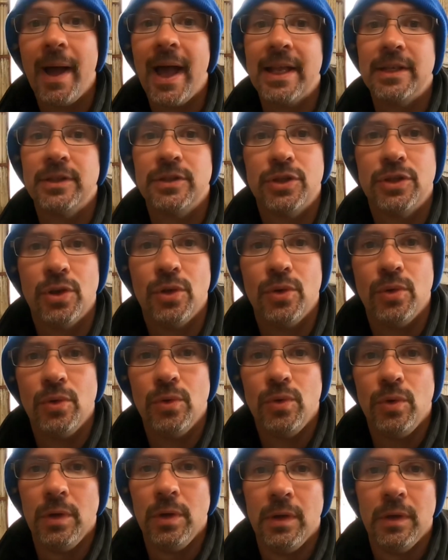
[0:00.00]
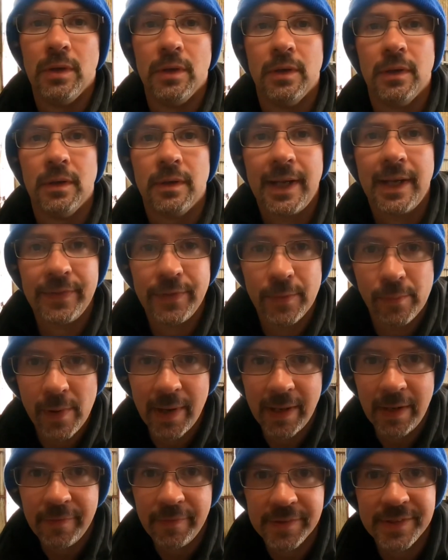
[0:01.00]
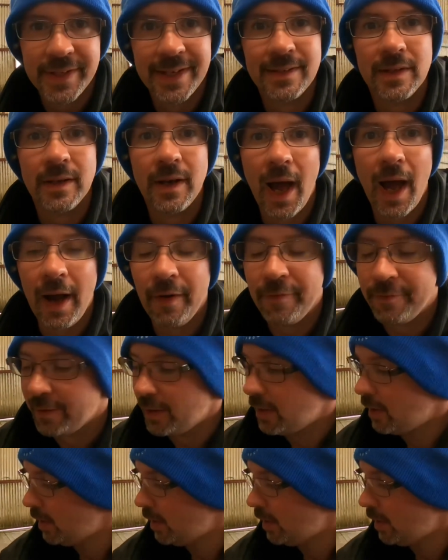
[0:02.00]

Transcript: and to get them ready for sending off.